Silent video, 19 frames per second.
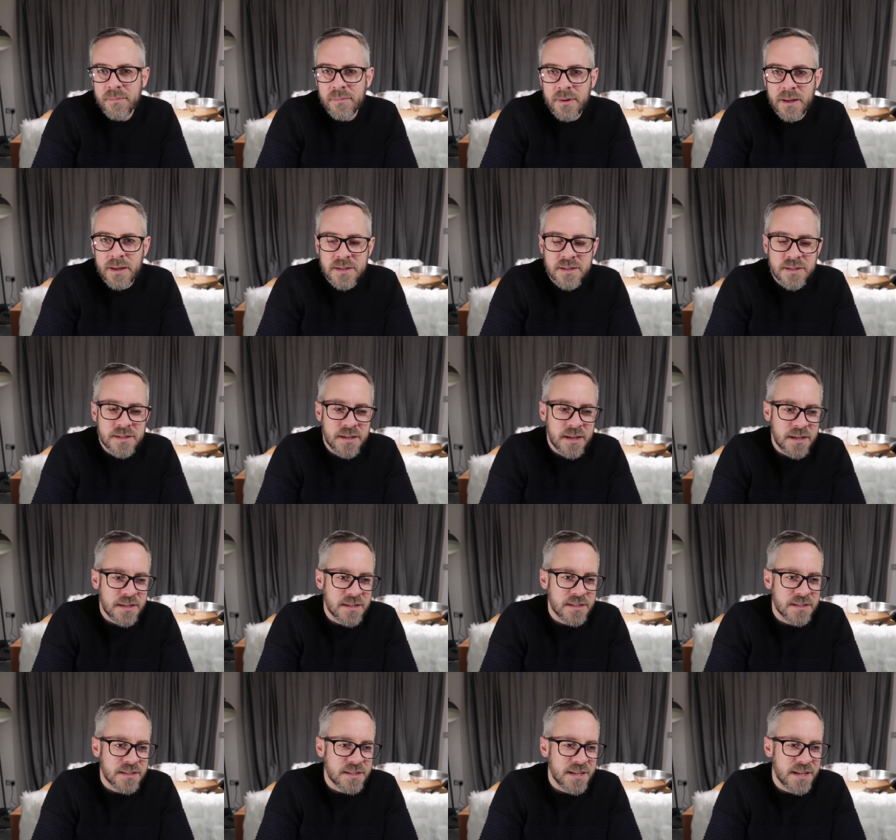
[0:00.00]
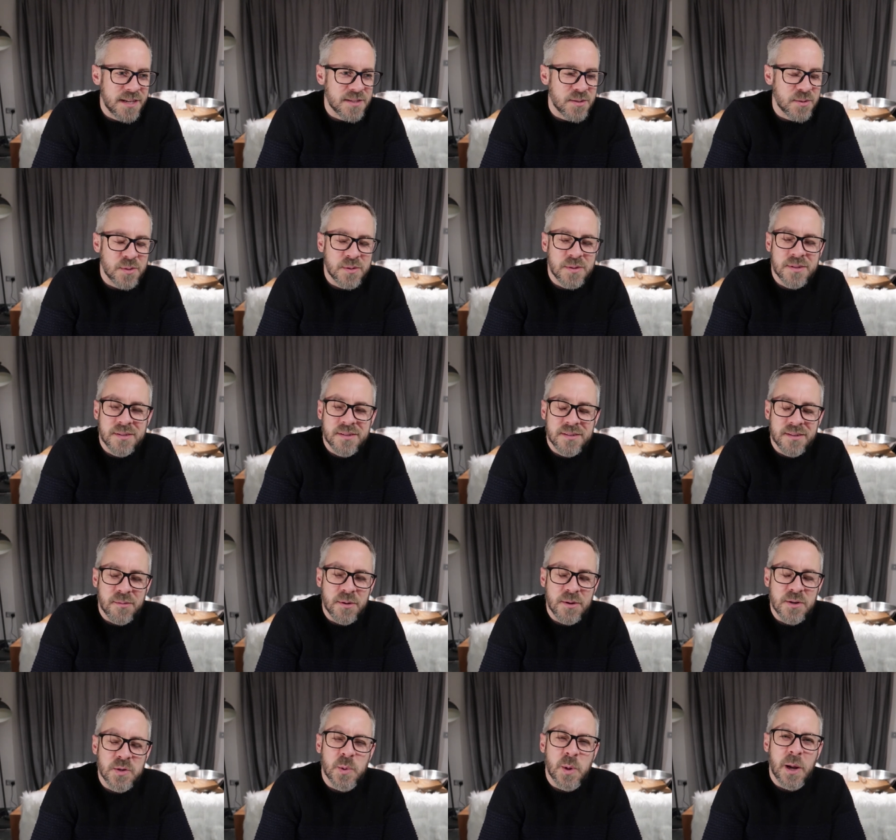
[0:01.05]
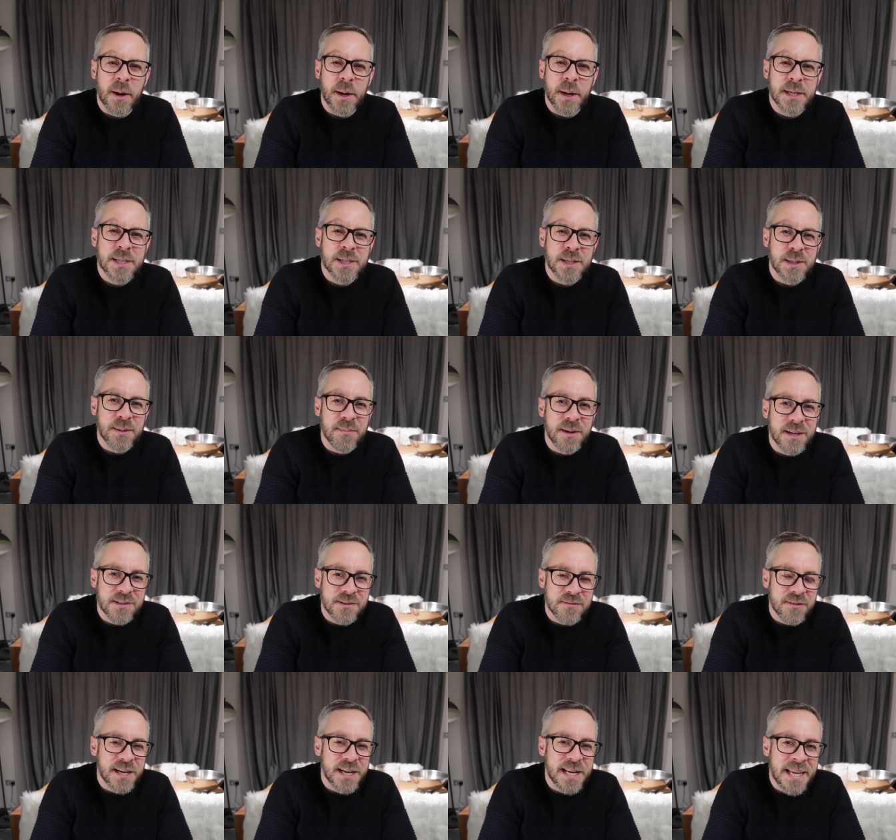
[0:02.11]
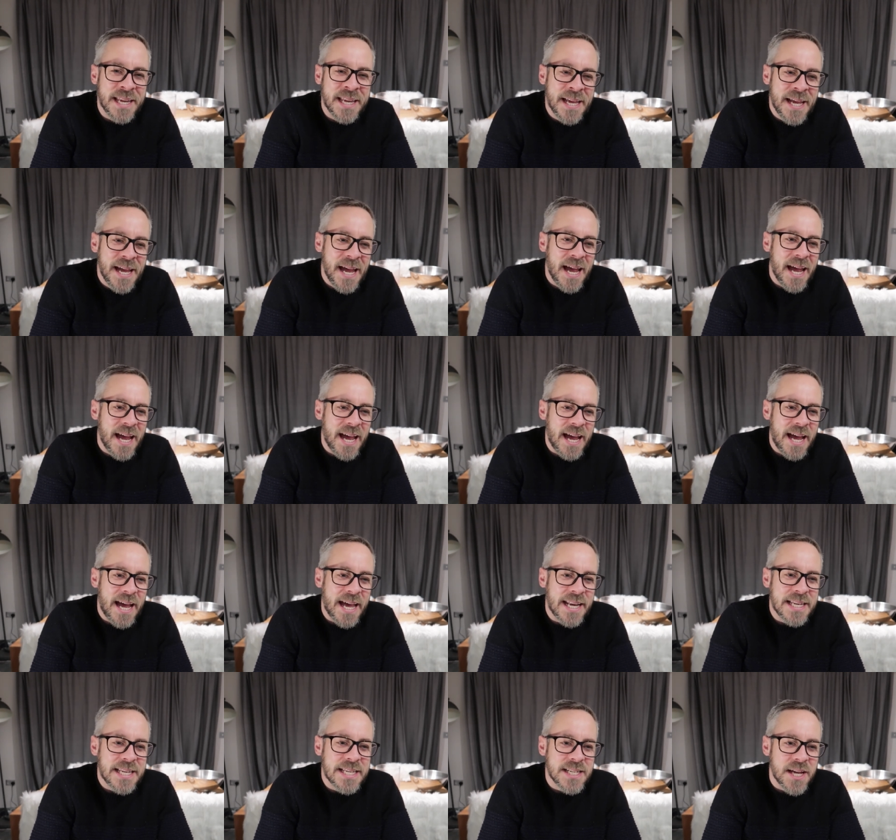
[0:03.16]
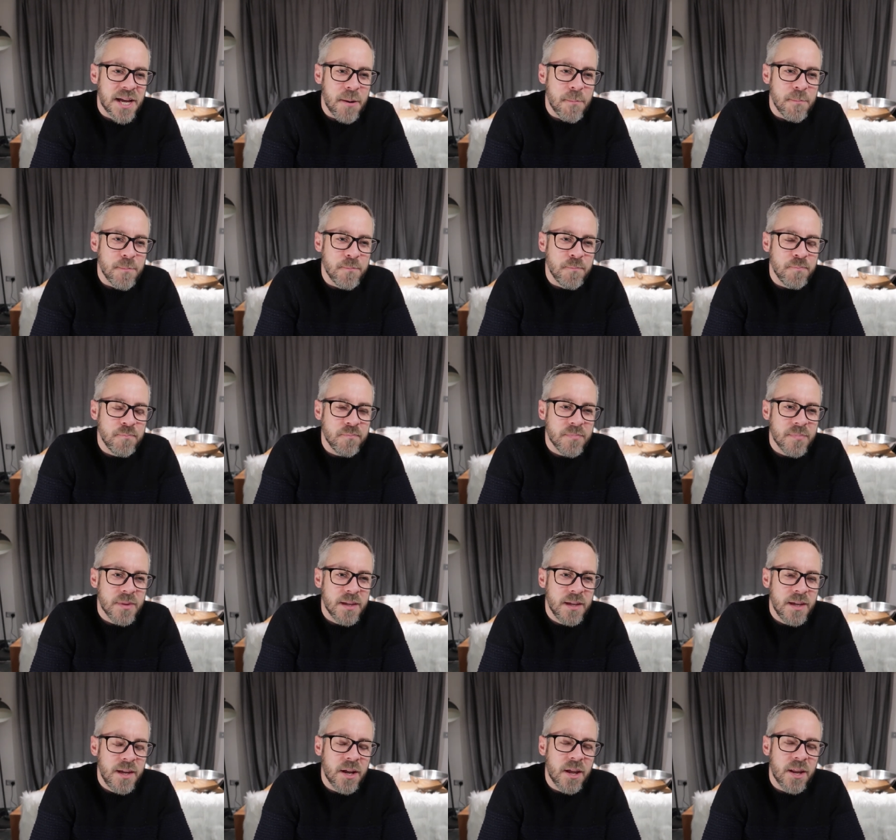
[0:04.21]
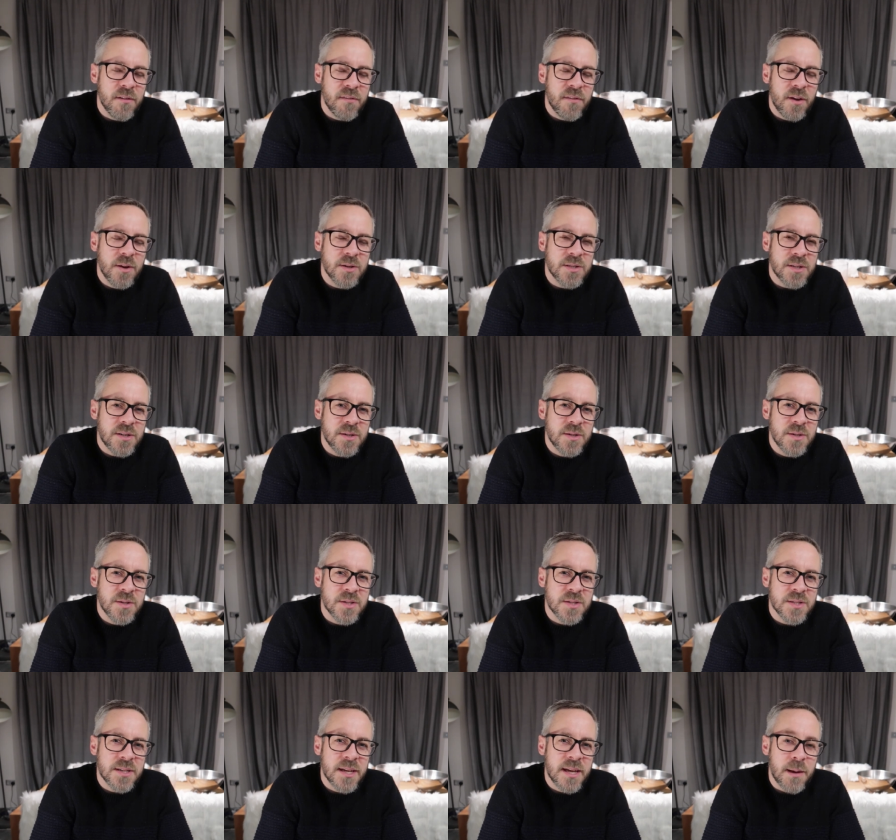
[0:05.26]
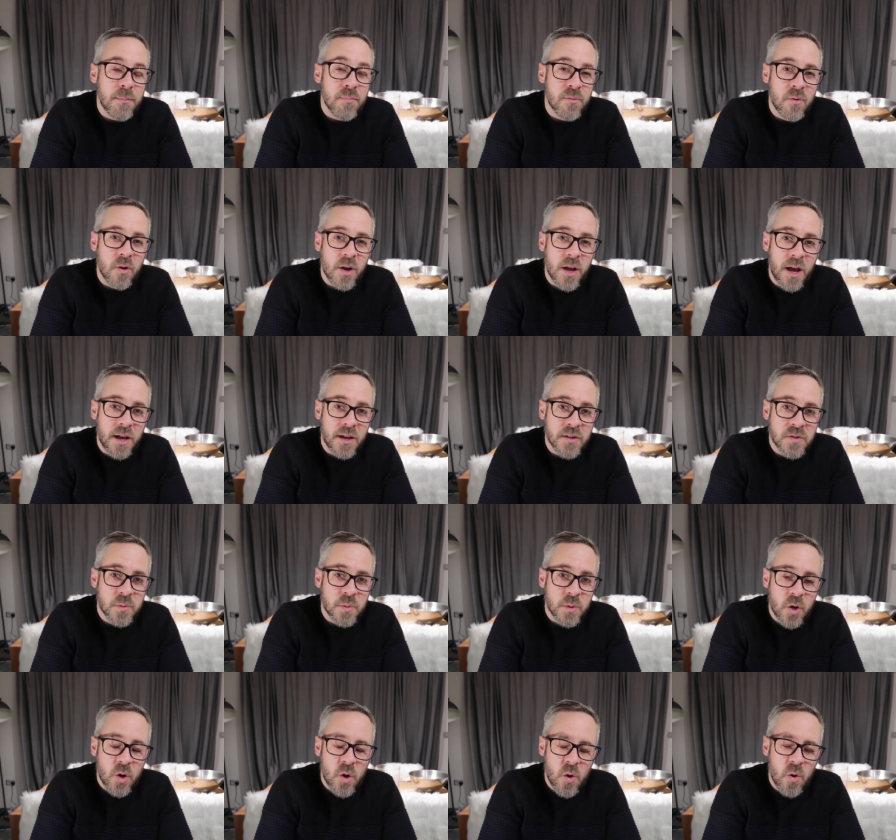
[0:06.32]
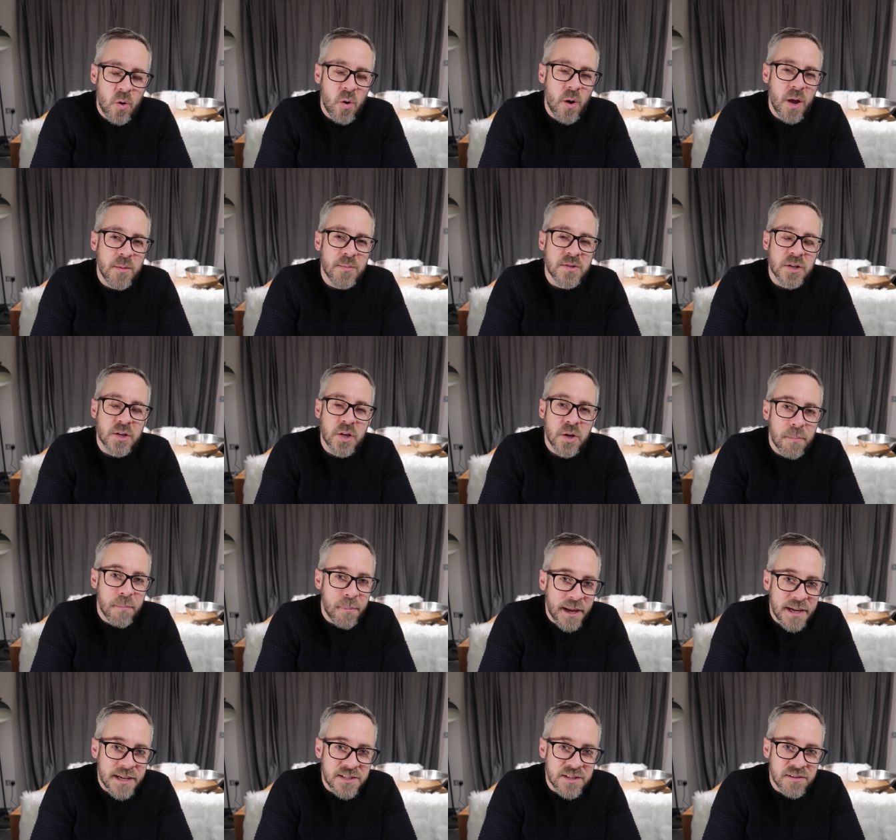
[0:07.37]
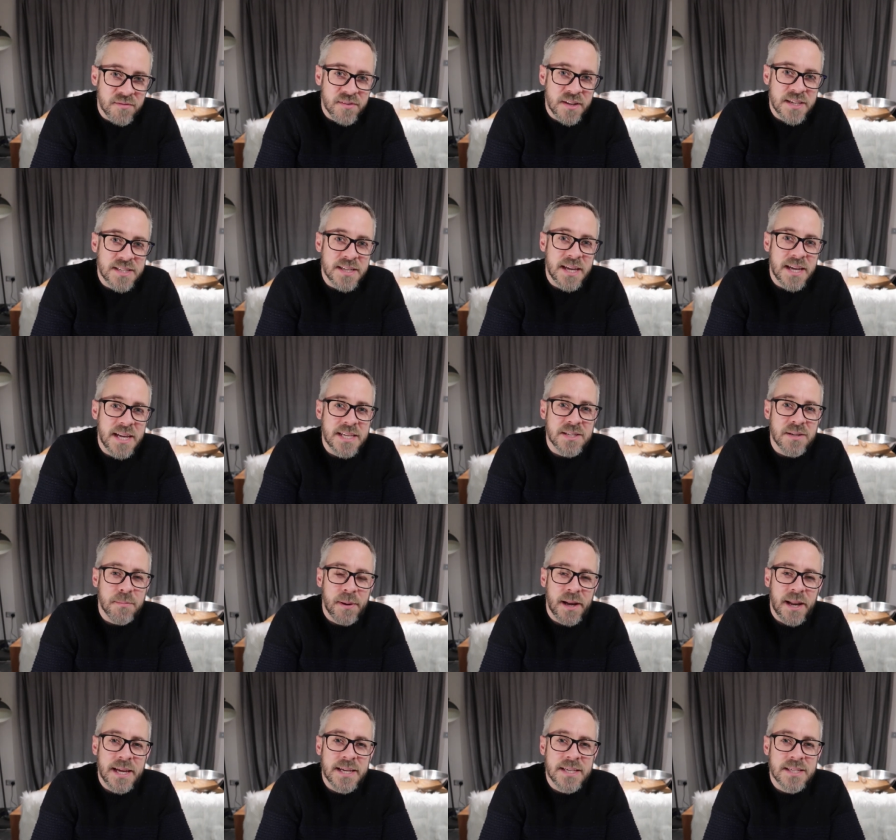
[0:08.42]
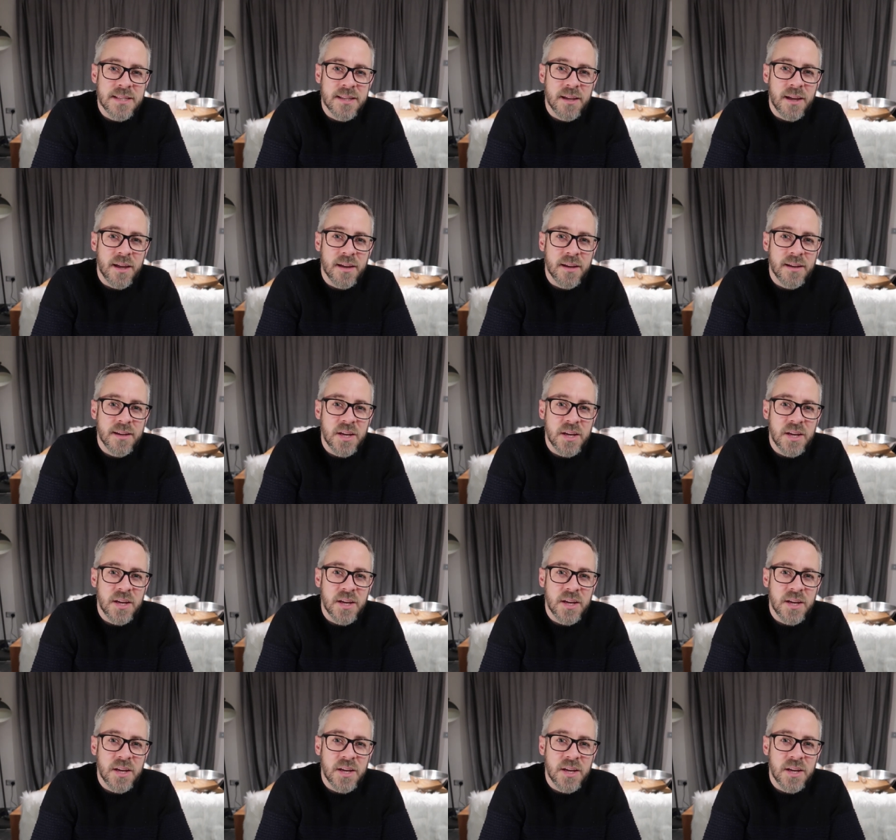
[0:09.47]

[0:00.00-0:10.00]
let's not dwell on it too much, really. And you know, the photos at Broughton Castle were cool. It was a good place to visit. It's a place that,